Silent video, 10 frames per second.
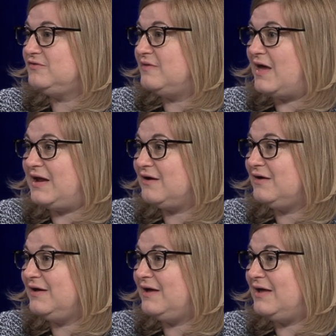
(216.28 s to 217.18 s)
in that
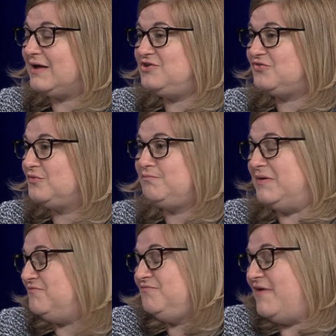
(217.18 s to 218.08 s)
area, and I just was
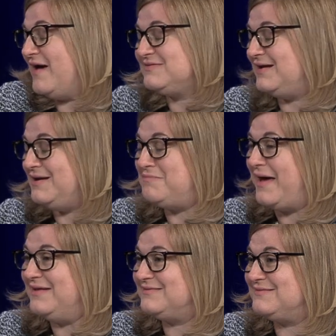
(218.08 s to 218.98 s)
been fascinated
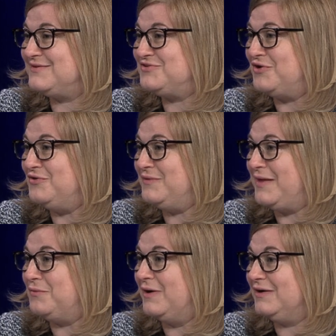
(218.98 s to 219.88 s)
by it since I started doing
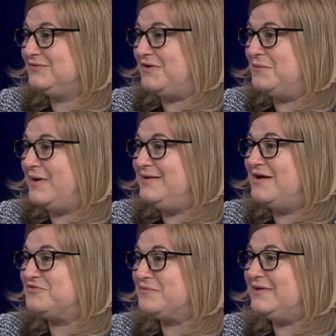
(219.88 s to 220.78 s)
that work. So mm-hmm. I
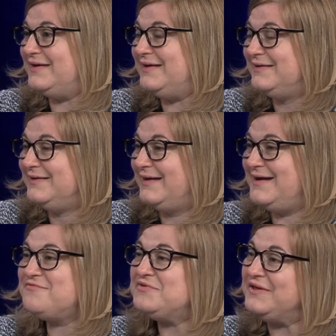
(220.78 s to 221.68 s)
never really I
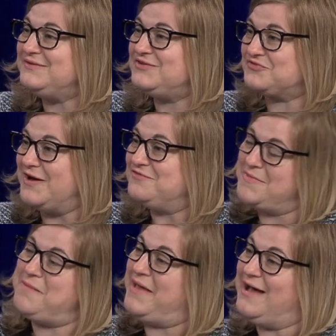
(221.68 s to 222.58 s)
never really strayed from
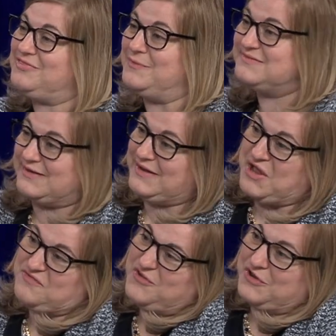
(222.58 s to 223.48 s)
that path once I kind
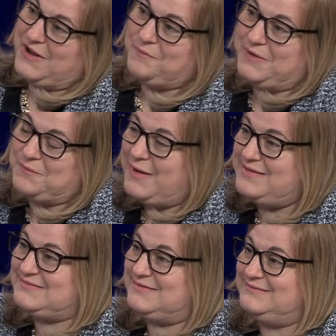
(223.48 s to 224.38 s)
of figured out what it
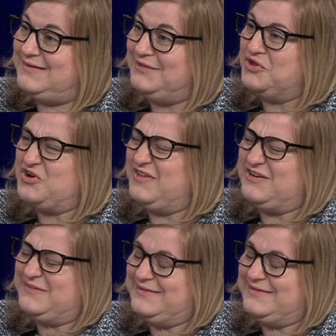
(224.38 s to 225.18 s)
was and, mm-hmm. and learned that I really